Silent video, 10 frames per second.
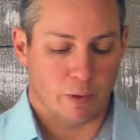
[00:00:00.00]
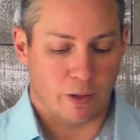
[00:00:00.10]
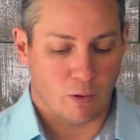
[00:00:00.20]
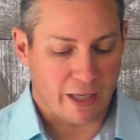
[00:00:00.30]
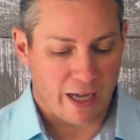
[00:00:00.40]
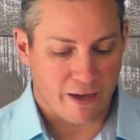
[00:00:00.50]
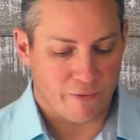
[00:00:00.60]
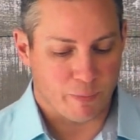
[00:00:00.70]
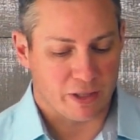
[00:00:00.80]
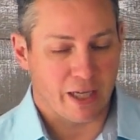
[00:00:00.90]
We only
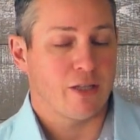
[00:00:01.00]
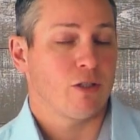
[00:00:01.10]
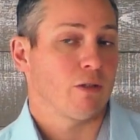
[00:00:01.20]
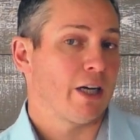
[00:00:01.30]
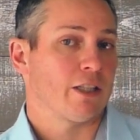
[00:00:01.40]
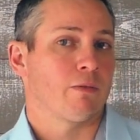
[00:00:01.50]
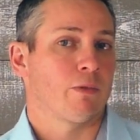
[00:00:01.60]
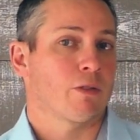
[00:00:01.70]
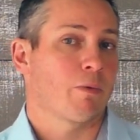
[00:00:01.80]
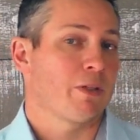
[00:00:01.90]
have potential
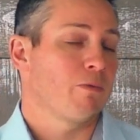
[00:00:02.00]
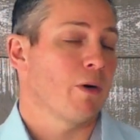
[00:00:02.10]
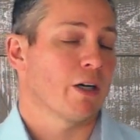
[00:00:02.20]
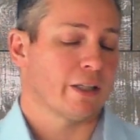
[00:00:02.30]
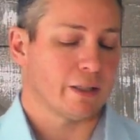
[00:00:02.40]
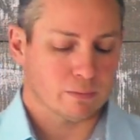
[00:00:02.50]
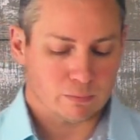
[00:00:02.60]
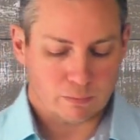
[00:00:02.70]
customers when we do marketing.